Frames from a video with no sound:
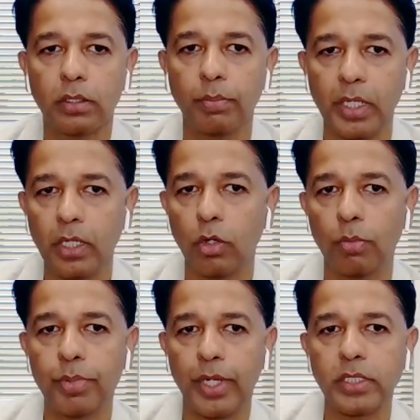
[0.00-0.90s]
the median
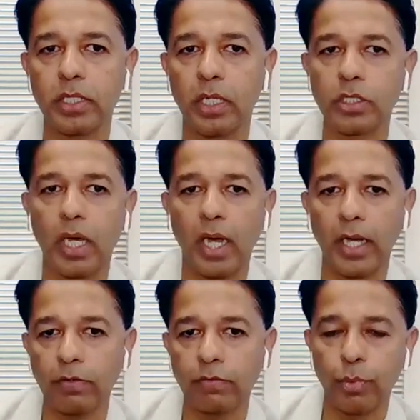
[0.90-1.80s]
home price touched the
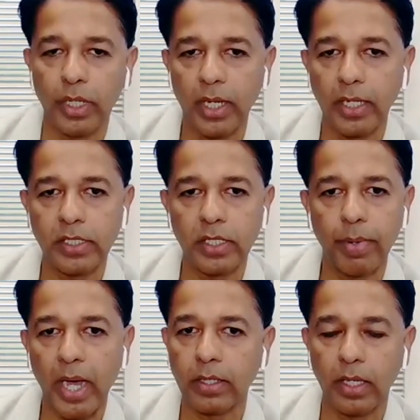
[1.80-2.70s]
high of 2019
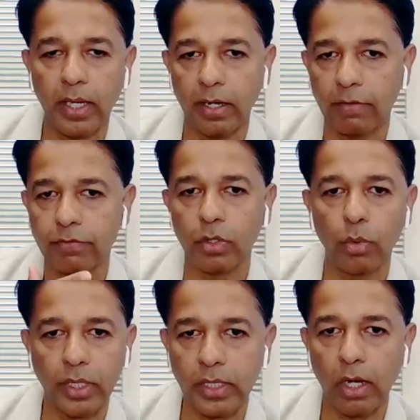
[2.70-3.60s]
back again after
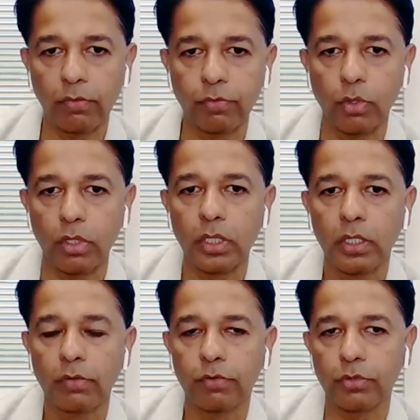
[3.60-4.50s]
going down for
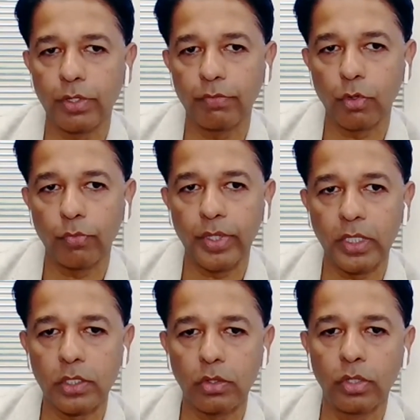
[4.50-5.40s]
3-4
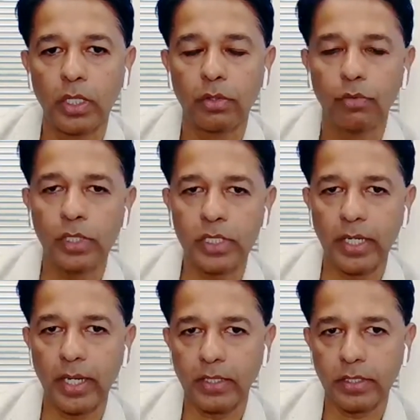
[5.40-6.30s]
weeks. So real
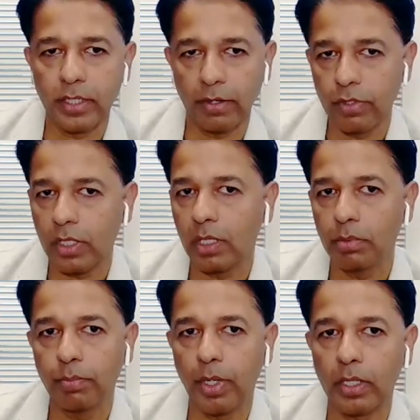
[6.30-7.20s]
estate has definitely
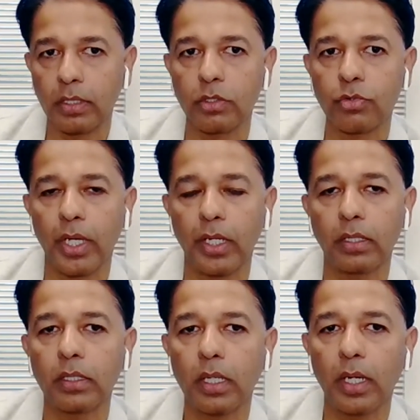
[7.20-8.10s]
been bucking the
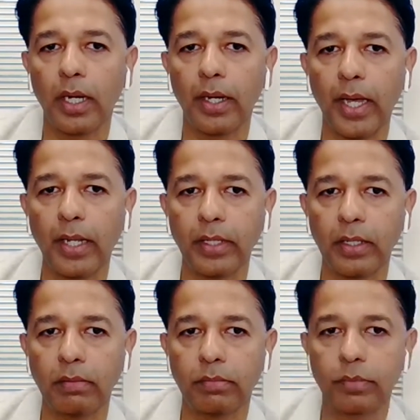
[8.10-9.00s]
trend
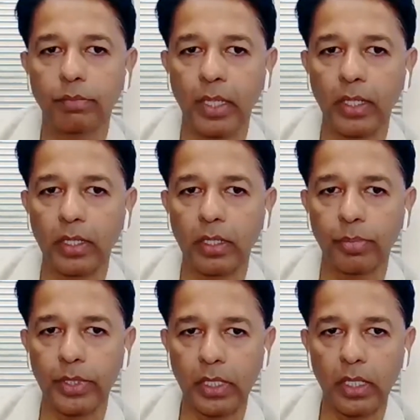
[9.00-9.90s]
and being
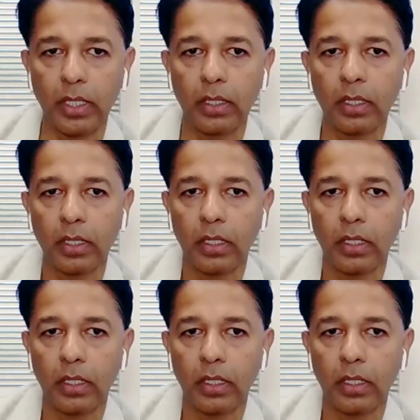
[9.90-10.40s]
completely